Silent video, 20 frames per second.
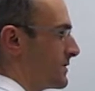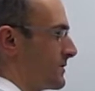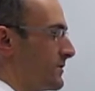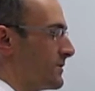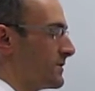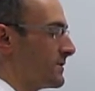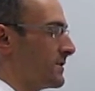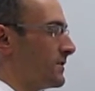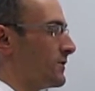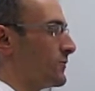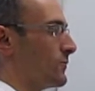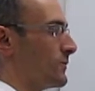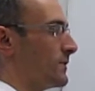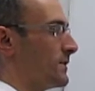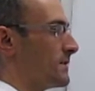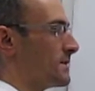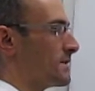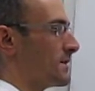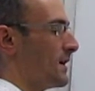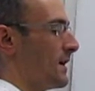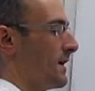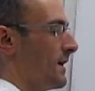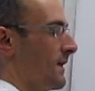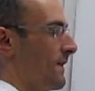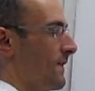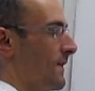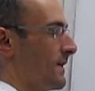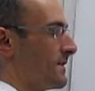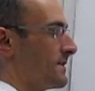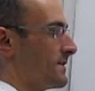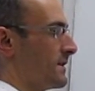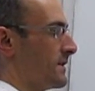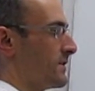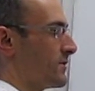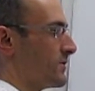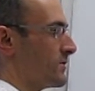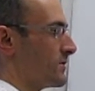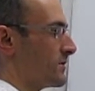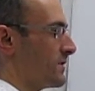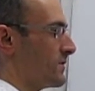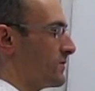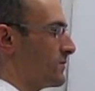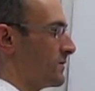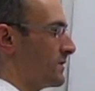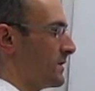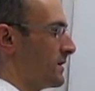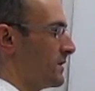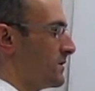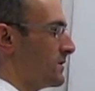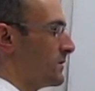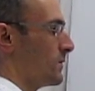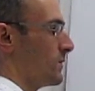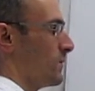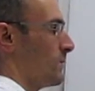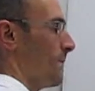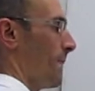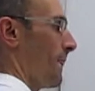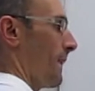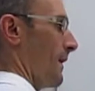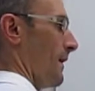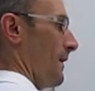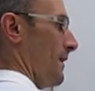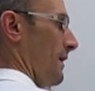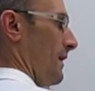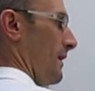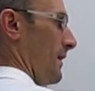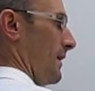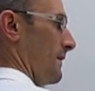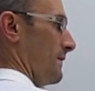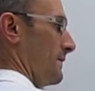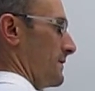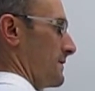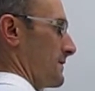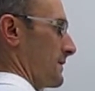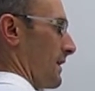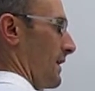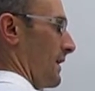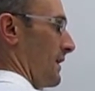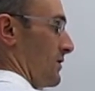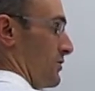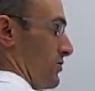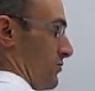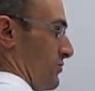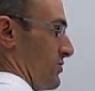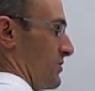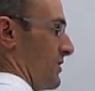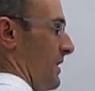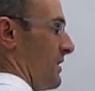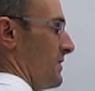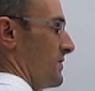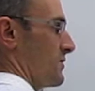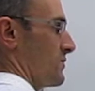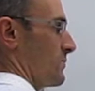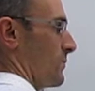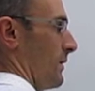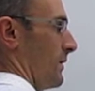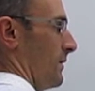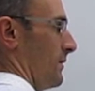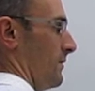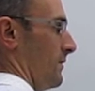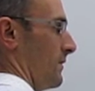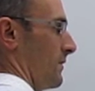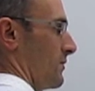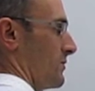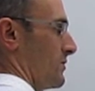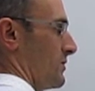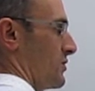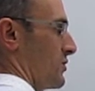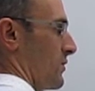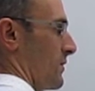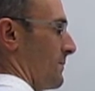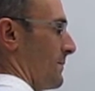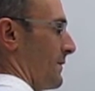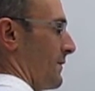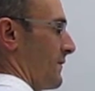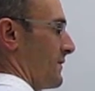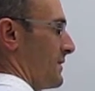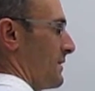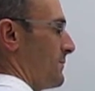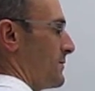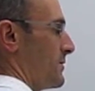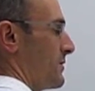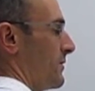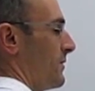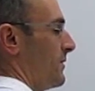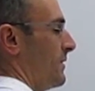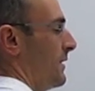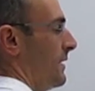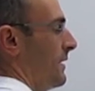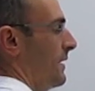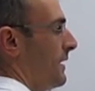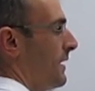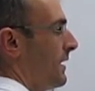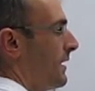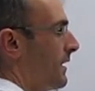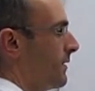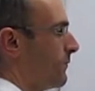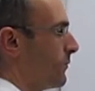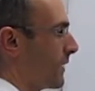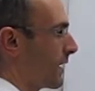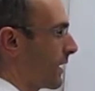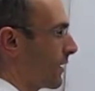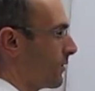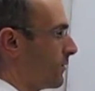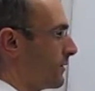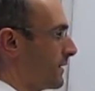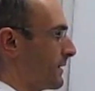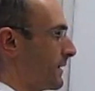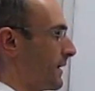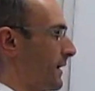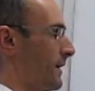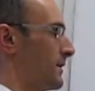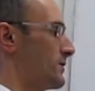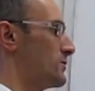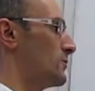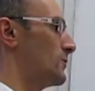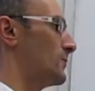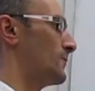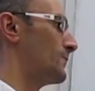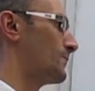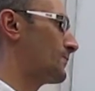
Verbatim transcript: turns into is that T turns into T2, and this K should change as well, because it should depend on temperature, and we can call it K2.